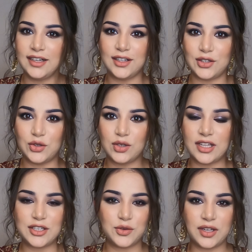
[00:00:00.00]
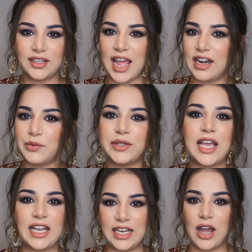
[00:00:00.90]
look that you can carry with
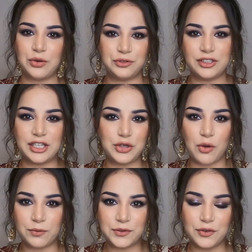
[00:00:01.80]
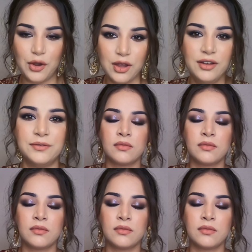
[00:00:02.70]
any outfit that you opt for.